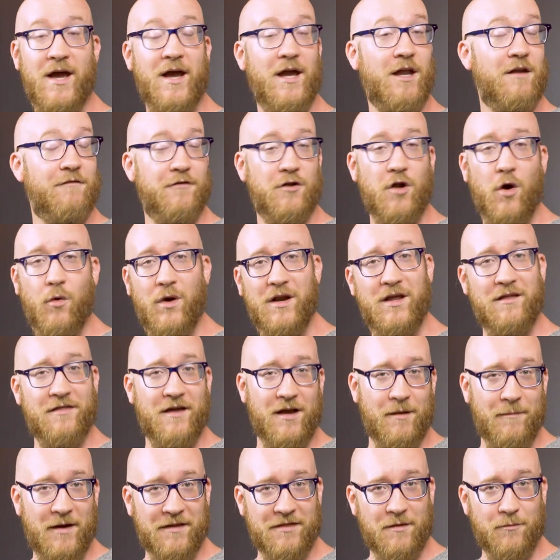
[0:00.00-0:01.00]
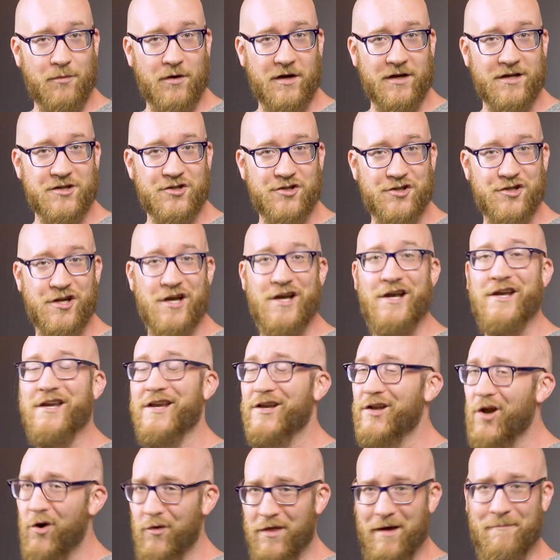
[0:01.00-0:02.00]
And if you know anything about the British,
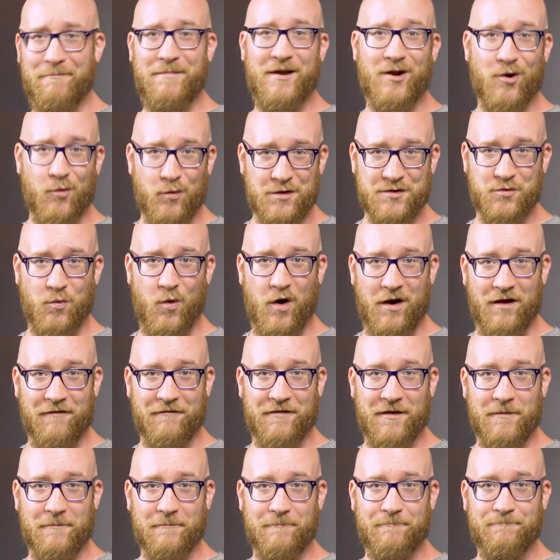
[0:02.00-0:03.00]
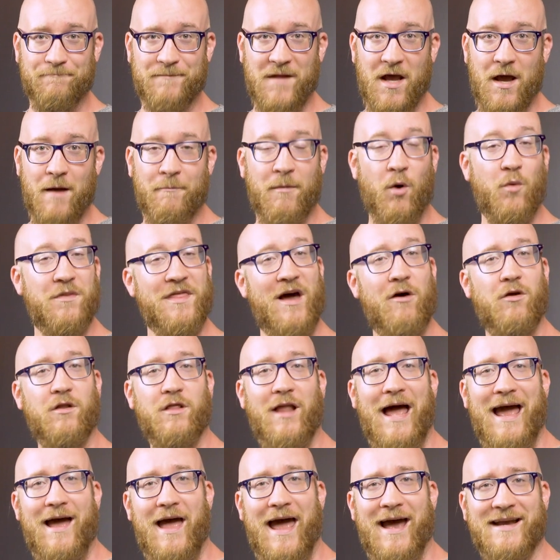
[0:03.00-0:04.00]
you know that beer was one of them. But without
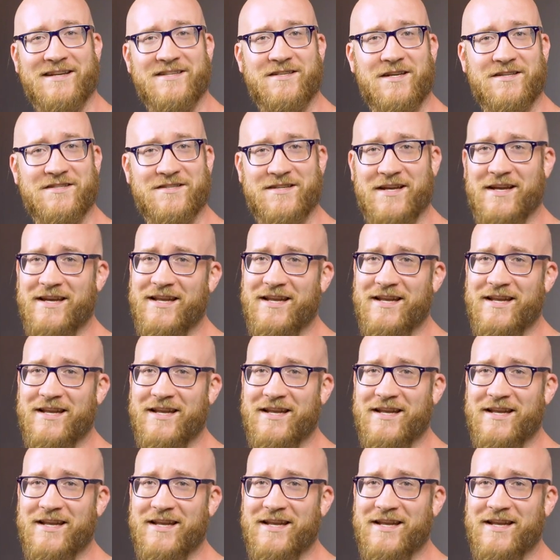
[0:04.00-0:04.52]
access to